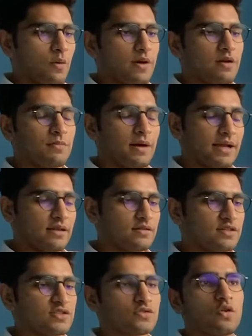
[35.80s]
where a
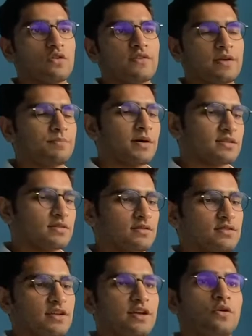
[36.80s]
miner is solving
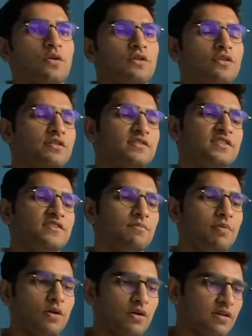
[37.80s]
puzzles in order to
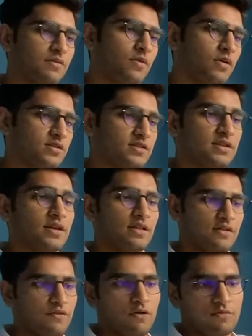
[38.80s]
receive block rewards
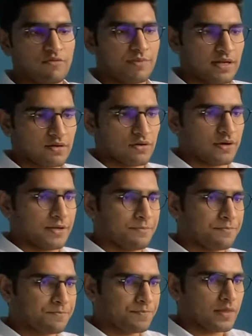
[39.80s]
in the form of Bitcoin.
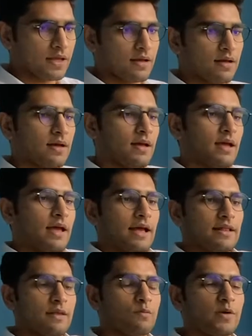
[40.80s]

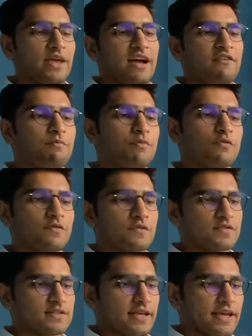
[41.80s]
Then we have proof
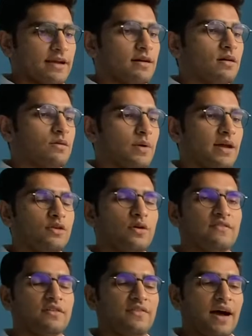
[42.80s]
of stake, where
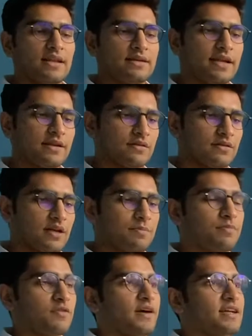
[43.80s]
you have a validator
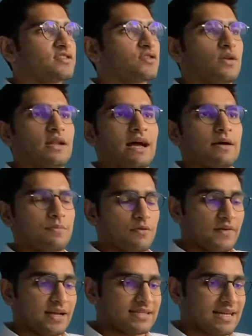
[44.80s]
that
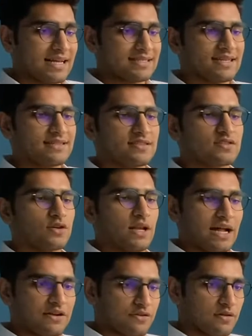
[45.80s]
provides assets as
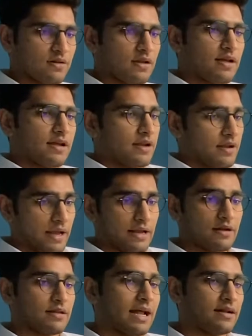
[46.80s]
collateral,
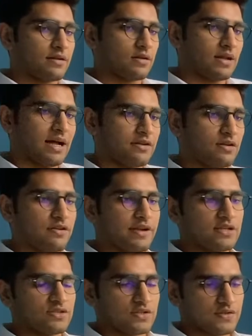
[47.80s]
and that collateral
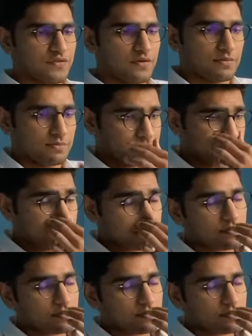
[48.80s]
ranges from